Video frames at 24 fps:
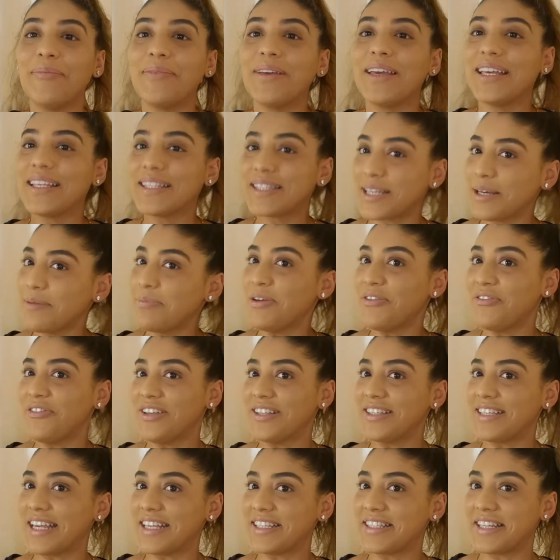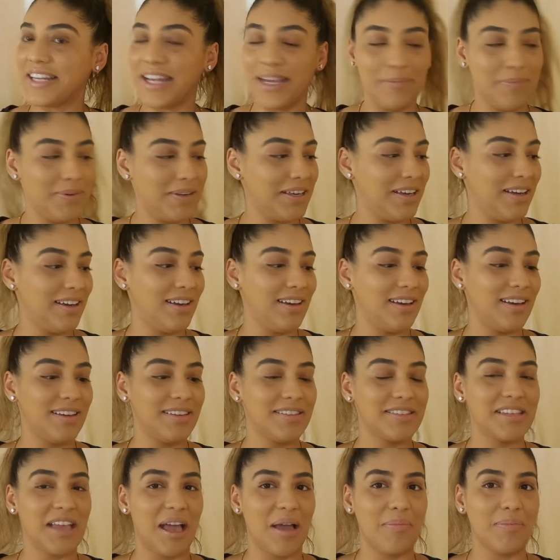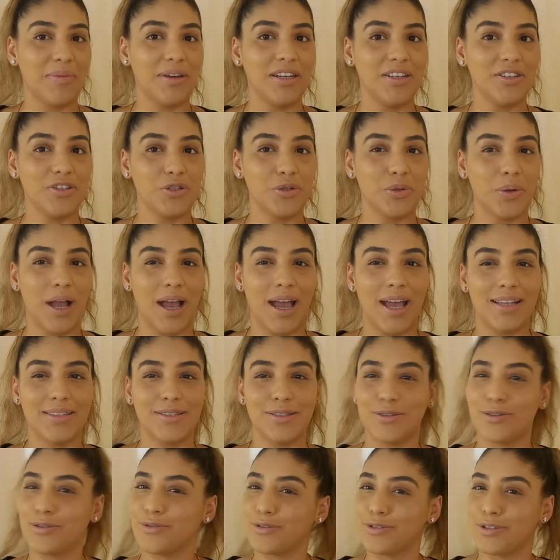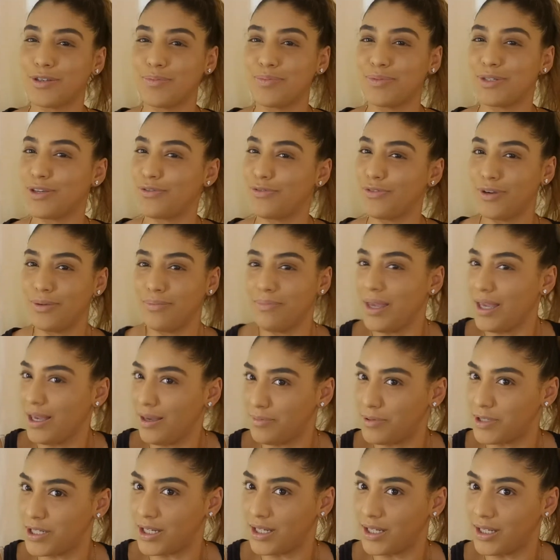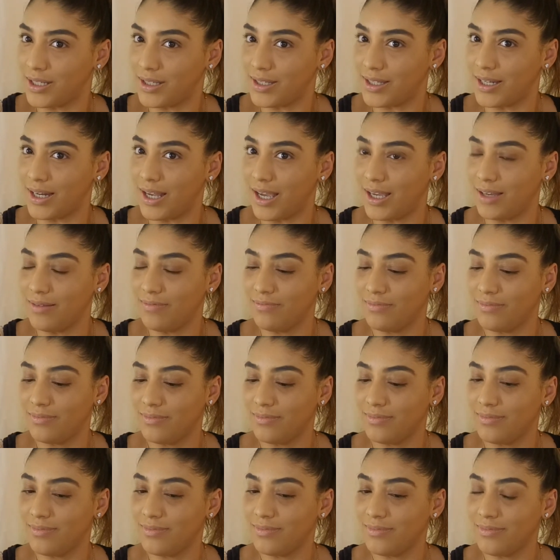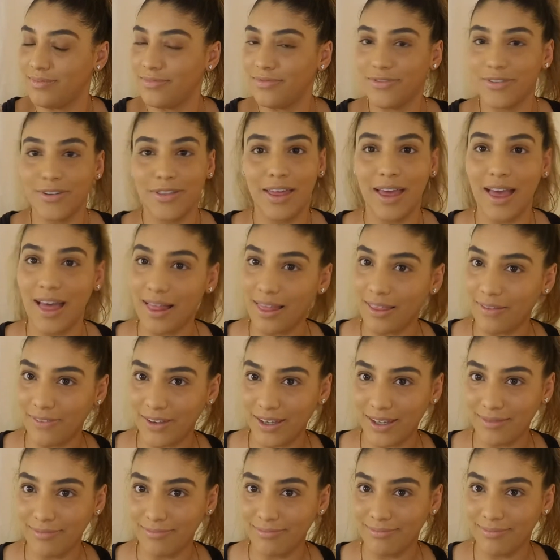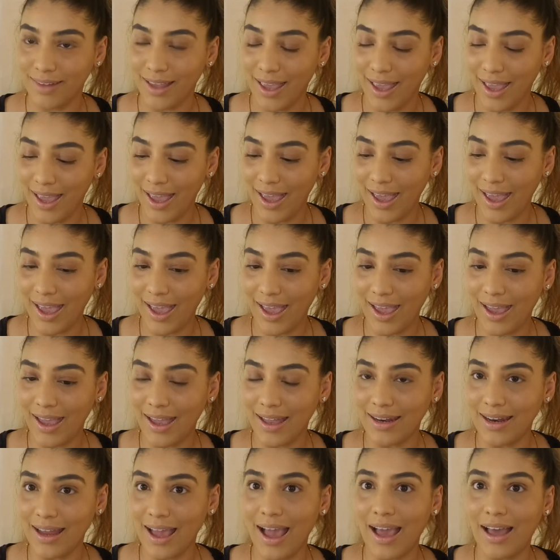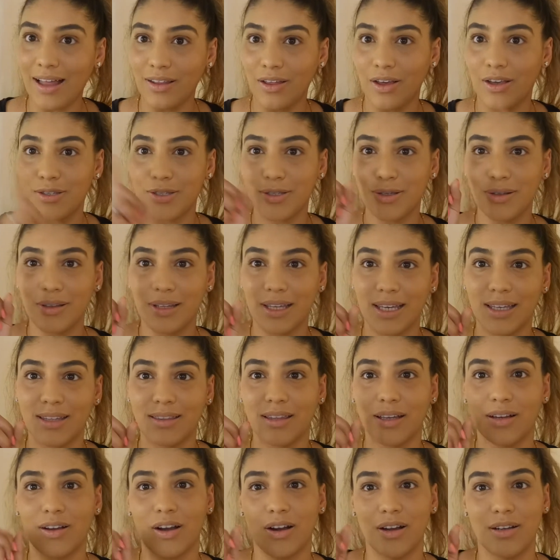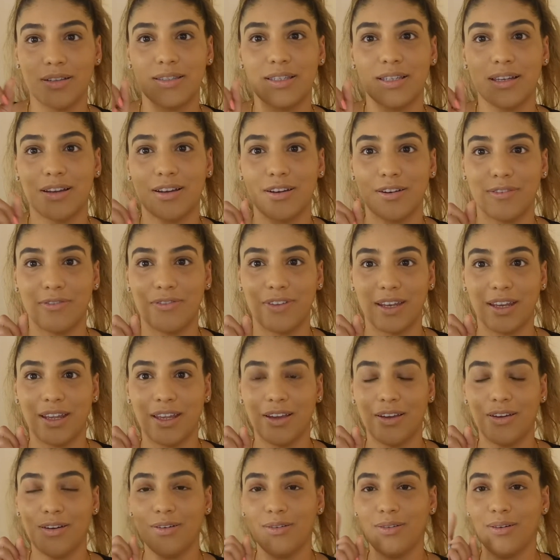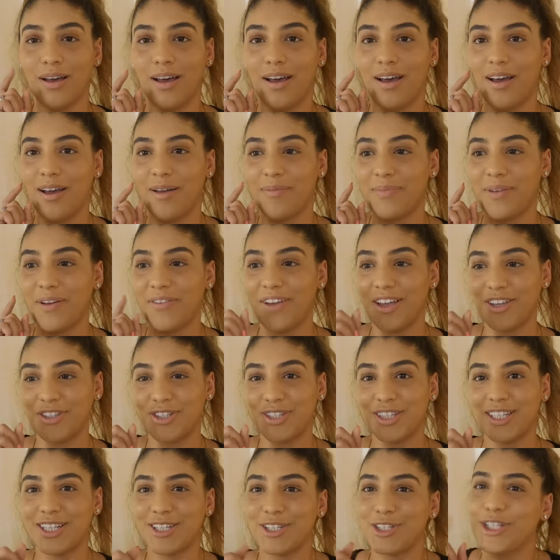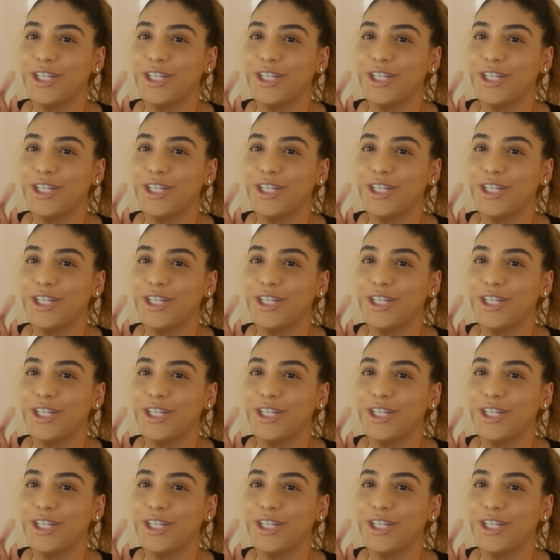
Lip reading: It's gonna be a fun day today because I'm gonna try to do some different makeup technique today for the hell of it. And I'll also link the card to her video of how she did it.